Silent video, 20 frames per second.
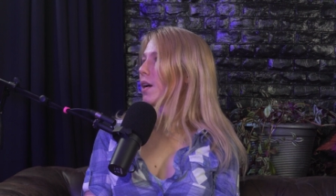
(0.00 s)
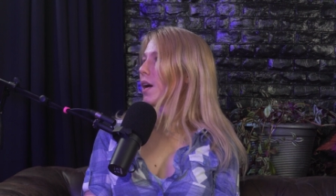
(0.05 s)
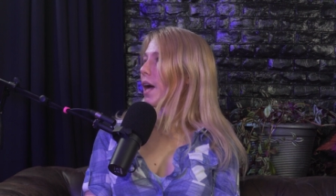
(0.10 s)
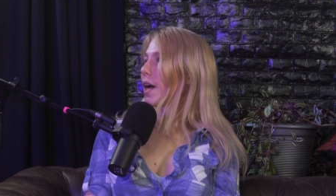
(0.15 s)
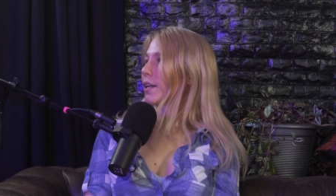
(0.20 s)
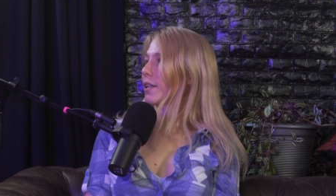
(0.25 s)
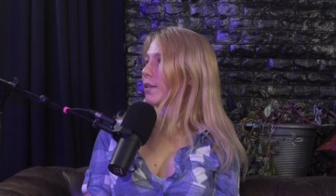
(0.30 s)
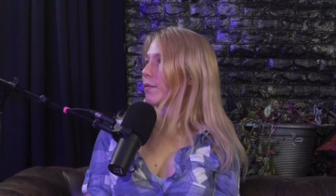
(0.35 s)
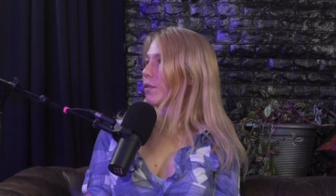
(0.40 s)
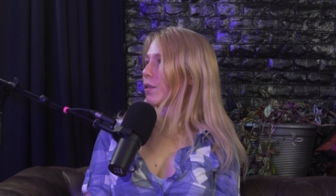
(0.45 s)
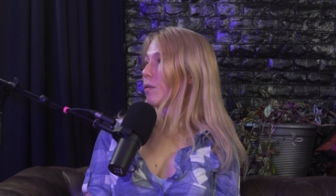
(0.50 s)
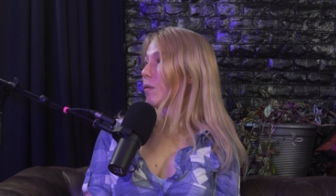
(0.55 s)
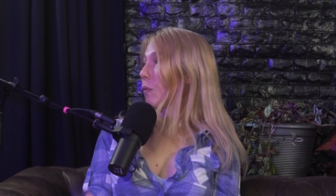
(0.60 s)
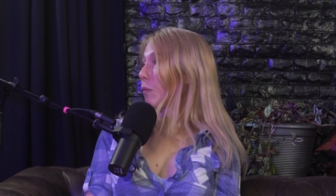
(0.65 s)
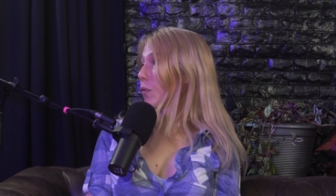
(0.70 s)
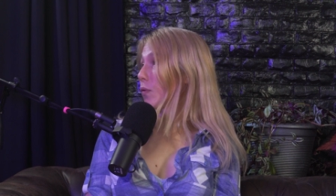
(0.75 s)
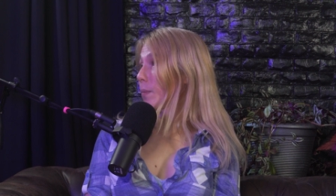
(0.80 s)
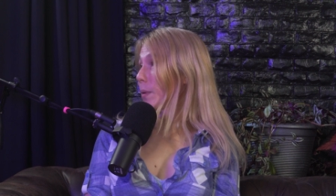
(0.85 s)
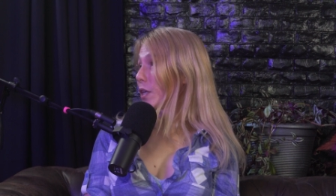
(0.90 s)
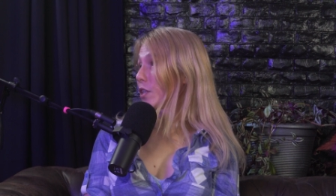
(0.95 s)
I give them
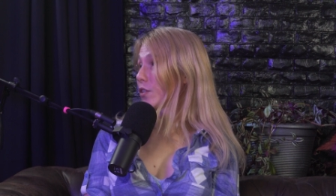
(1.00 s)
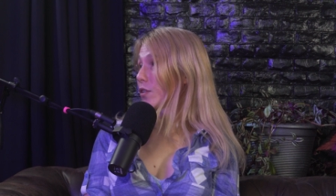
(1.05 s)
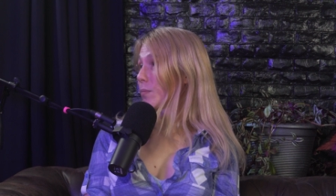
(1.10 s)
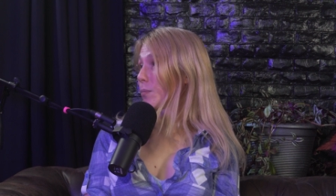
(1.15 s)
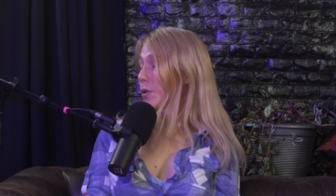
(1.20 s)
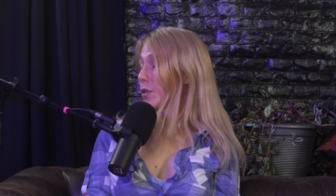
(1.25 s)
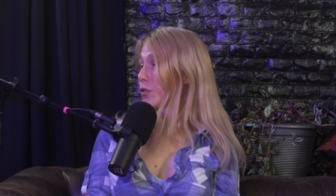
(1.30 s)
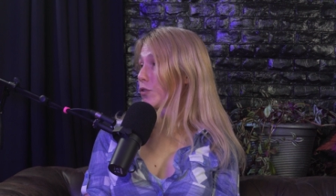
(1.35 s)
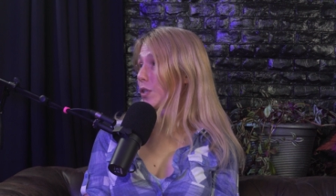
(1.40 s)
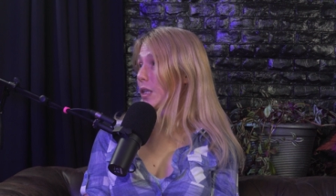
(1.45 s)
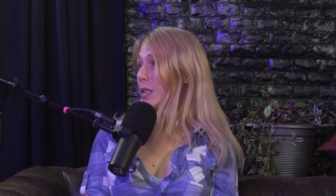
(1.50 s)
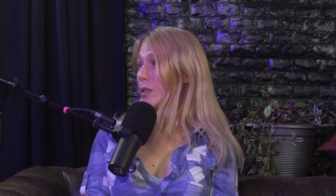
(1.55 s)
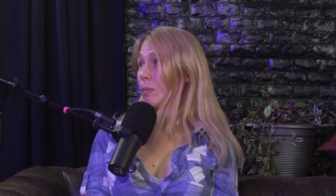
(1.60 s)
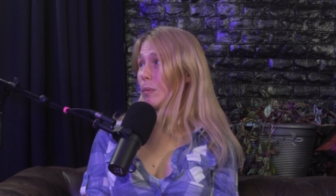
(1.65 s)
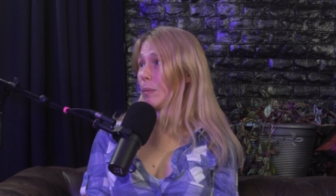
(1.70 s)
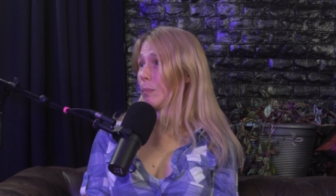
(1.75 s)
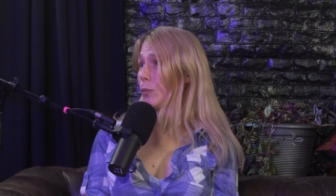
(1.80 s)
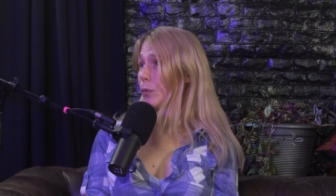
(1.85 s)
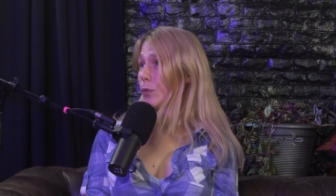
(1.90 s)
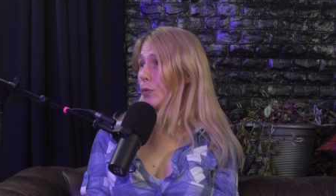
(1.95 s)
information about trans
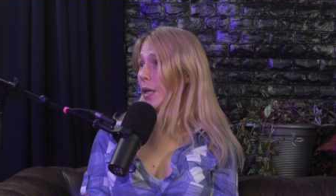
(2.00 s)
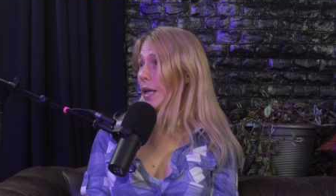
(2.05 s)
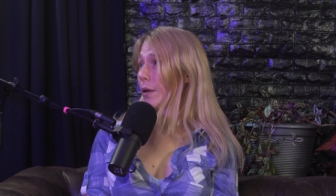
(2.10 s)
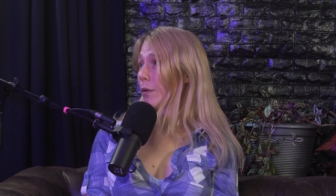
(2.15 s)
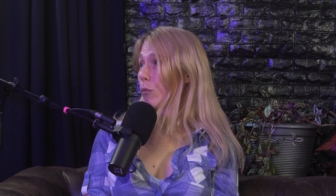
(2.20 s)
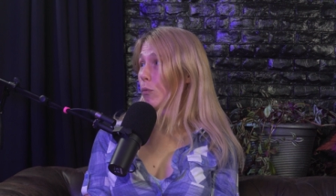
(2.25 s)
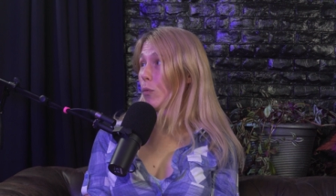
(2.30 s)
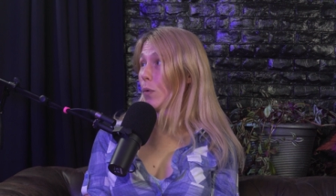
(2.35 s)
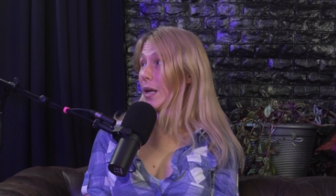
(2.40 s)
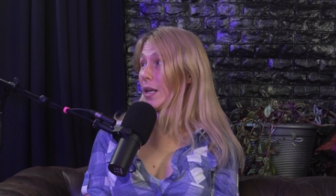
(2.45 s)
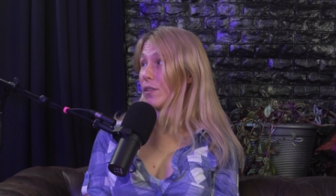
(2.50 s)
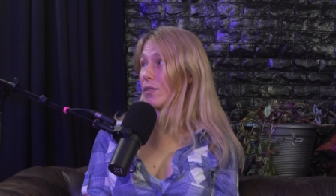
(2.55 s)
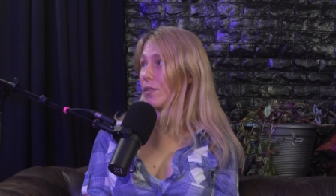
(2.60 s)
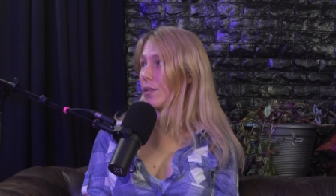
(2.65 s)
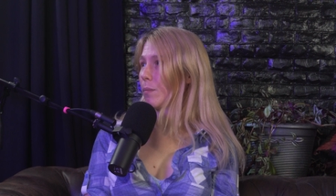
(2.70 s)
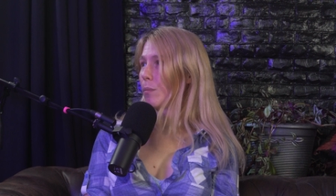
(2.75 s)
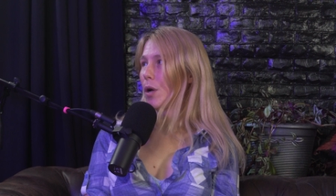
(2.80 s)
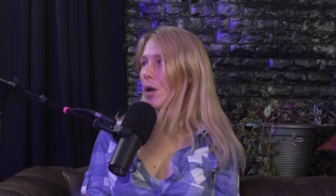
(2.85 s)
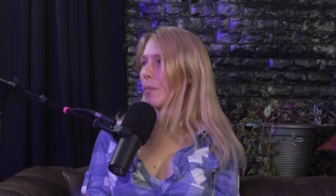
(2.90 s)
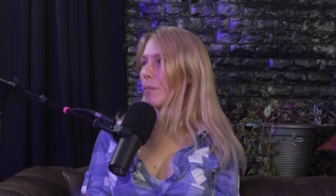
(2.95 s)
people that wakes
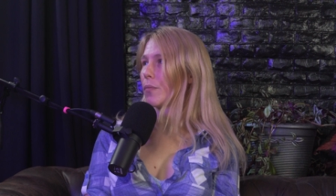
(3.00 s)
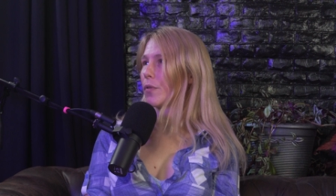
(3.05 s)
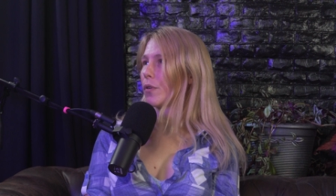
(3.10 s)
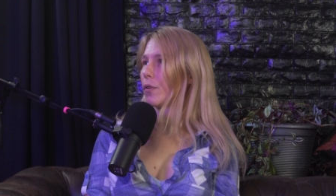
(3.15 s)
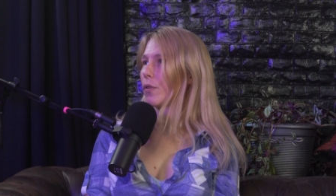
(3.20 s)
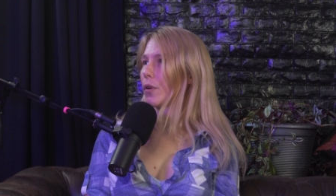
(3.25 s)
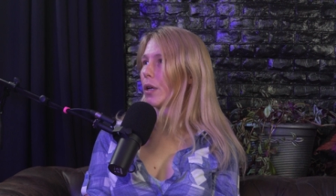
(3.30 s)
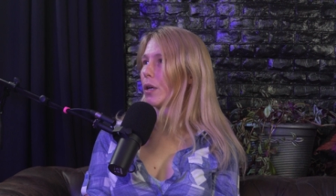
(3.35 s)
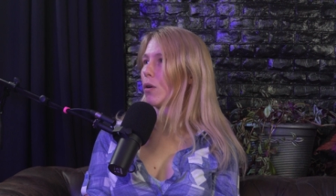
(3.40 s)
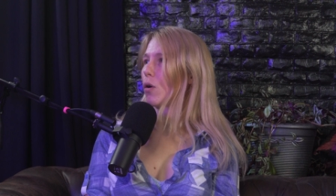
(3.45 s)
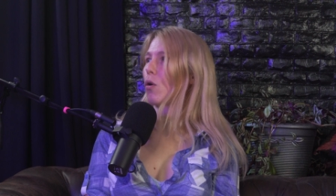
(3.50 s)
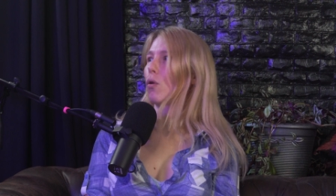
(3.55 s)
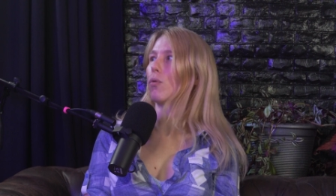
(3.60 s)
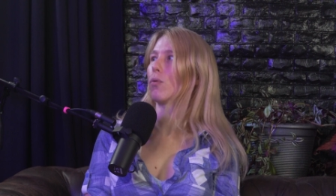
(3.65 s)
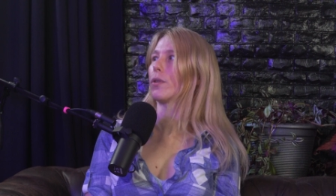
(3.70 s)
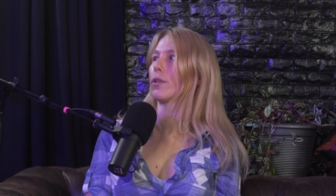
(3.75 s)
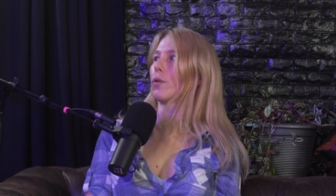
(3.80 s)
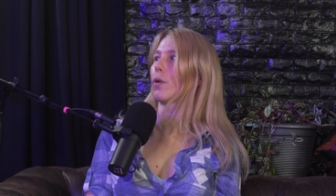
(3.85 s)
them up. They're like, "Holy